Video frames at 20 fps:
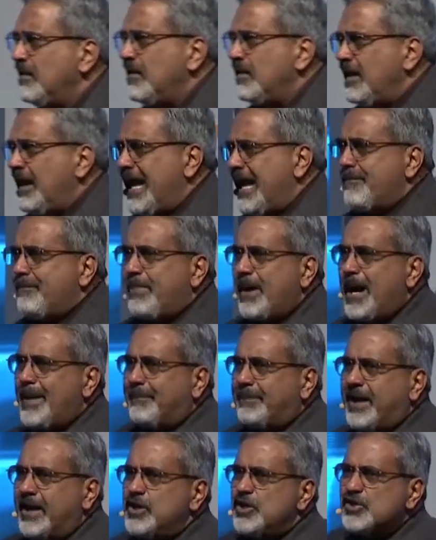Hey,
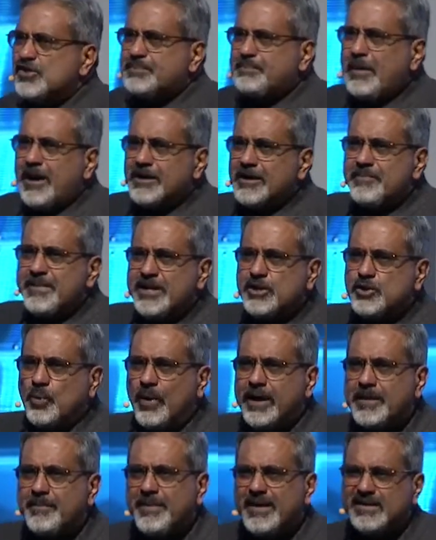Pop, can you spot me
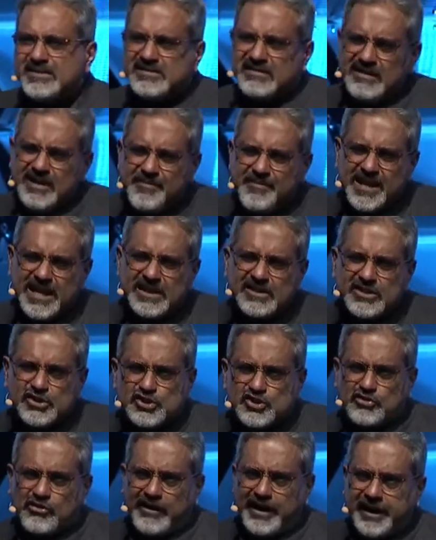$20? Let me get this
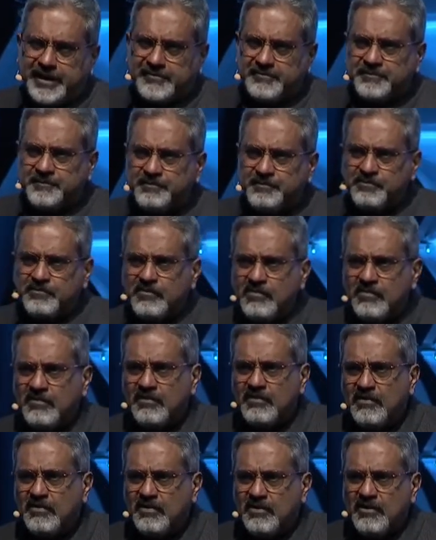straight.
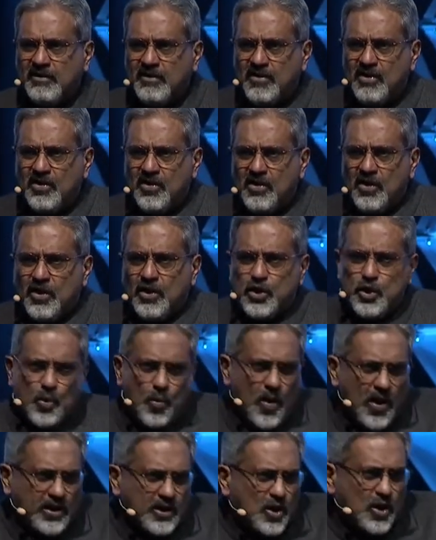You
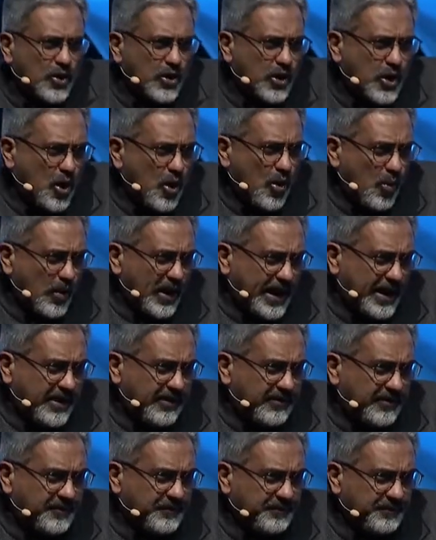want to go
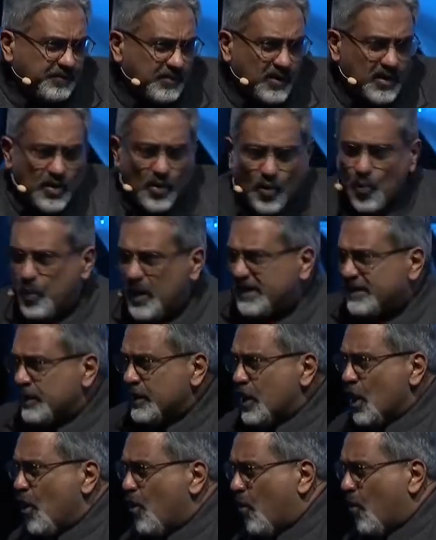nowhere with
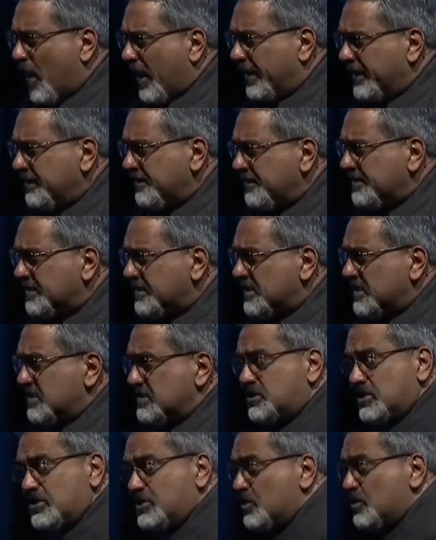no one
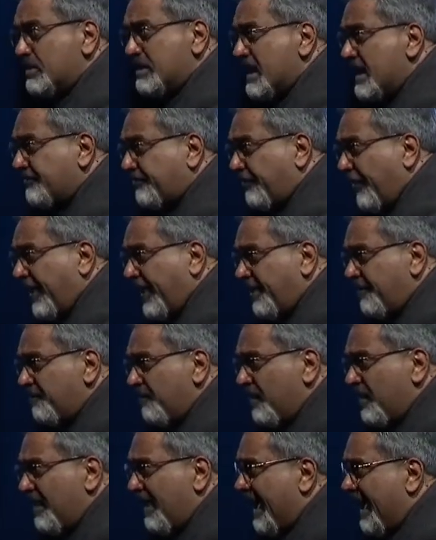to do nothing
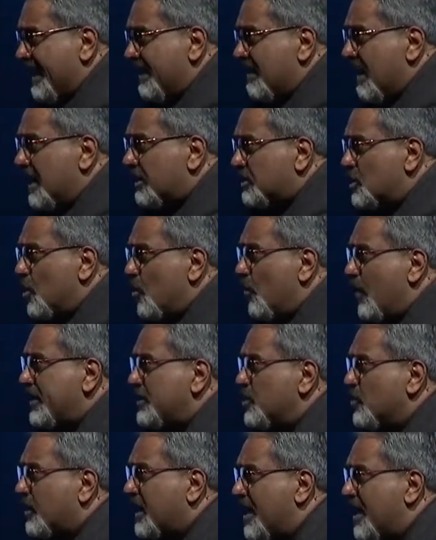and not know when
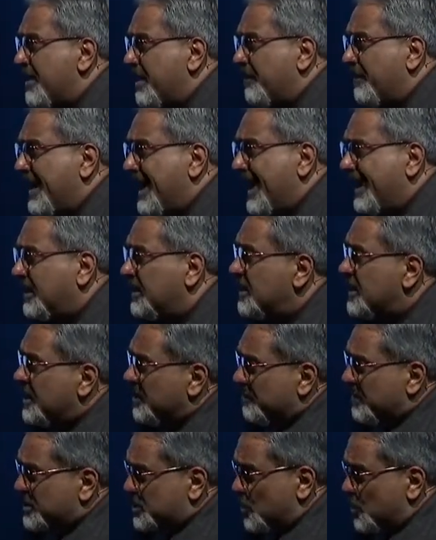you're coming back,
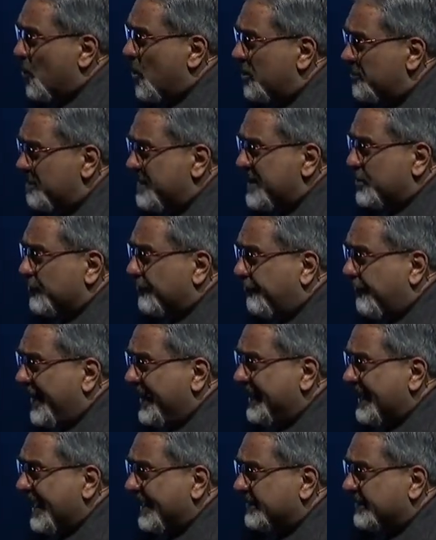but you want me to
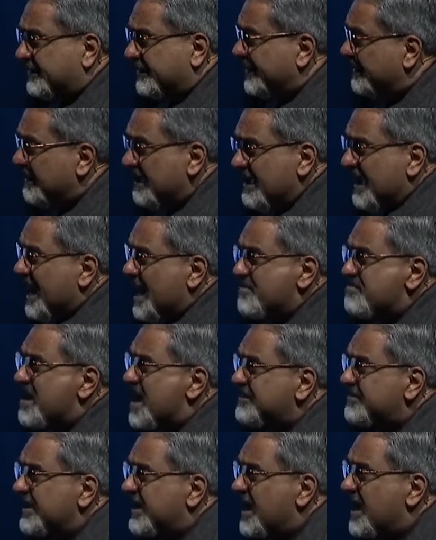finance it. I'm
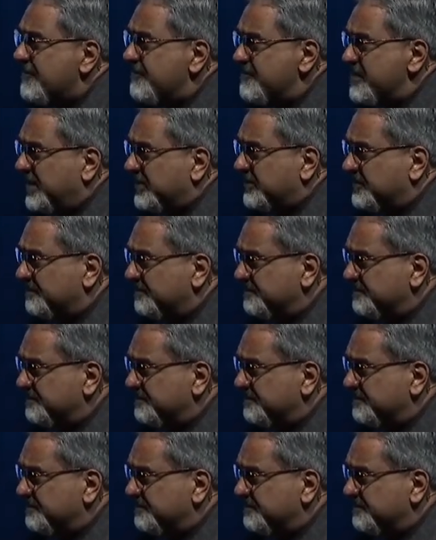not the government.